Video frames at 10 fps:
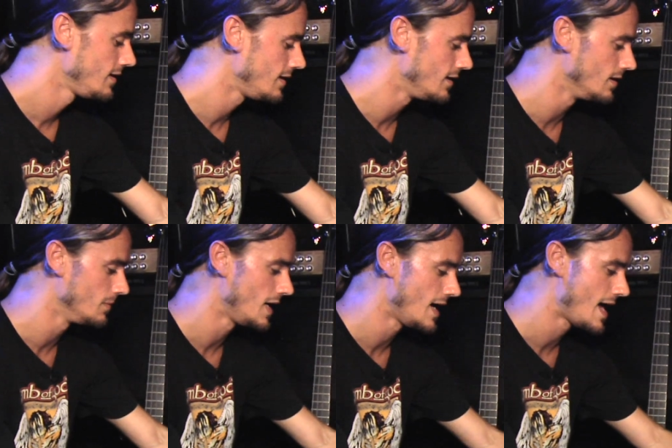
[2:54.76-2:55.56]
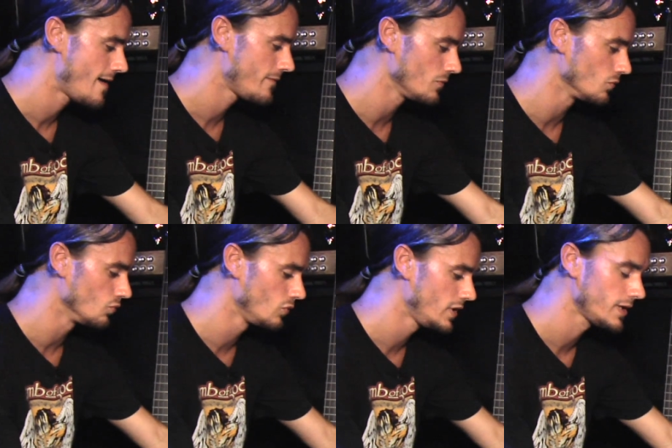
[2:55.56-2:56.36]
I haven't
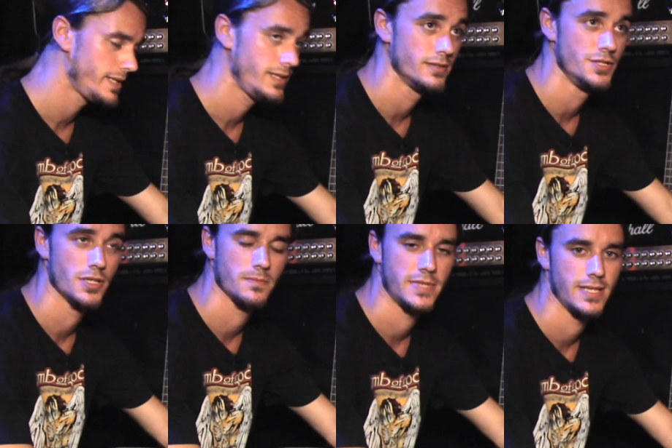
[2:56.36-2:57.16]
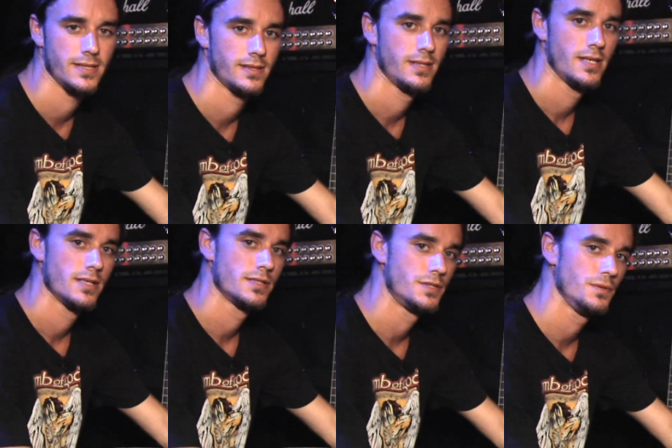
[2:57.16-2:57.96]
really jumped in
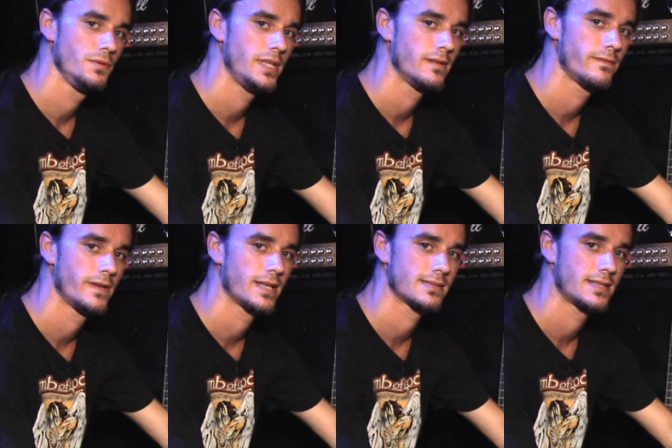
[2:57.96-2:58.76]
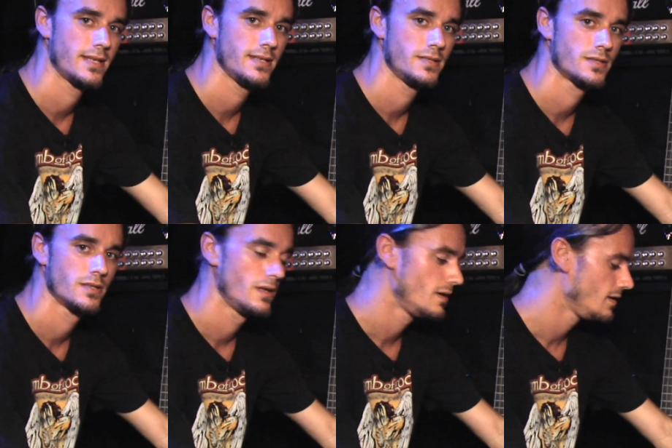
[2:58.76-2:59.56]
to the effect stage
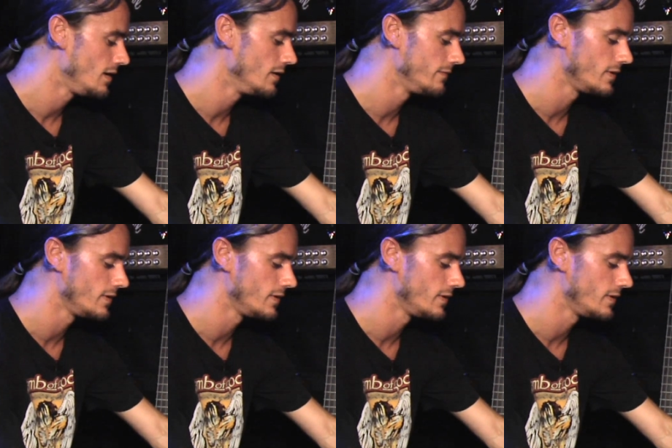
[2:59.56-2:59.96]
of